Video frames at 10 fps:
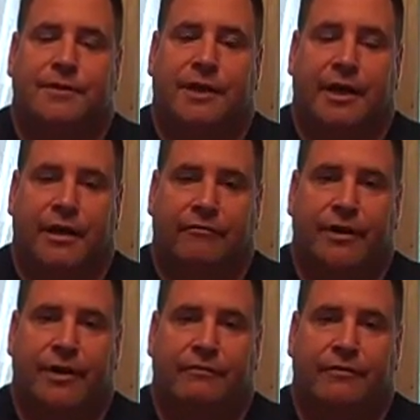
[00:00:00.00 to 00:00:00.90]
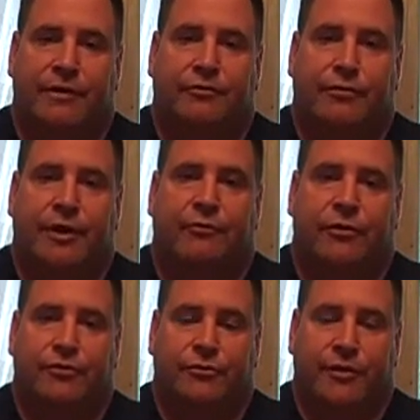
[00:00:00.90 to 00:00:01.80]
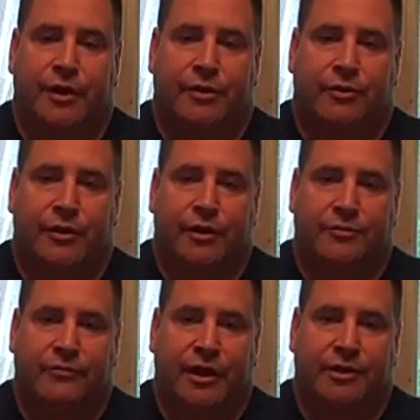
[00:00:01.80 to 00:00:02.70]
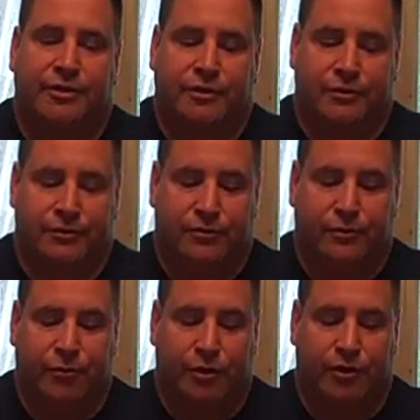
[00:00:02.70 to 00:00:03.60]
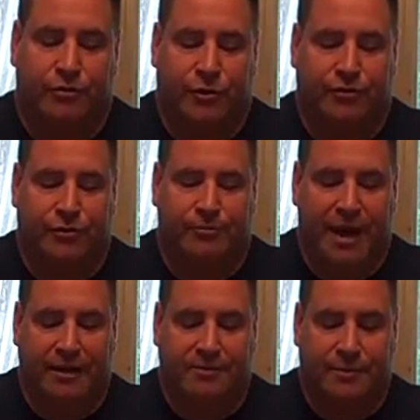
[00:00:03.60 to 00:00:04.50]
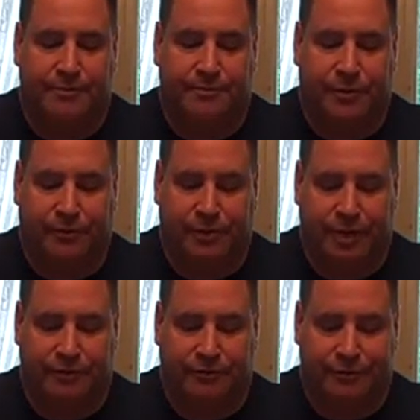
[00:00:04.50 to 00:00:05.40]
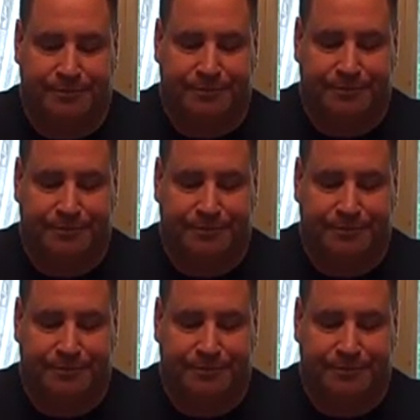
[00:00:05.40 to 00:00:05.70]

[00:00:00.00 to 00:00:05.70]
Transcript: get every individual that works within an organization to work towards their maximum potential.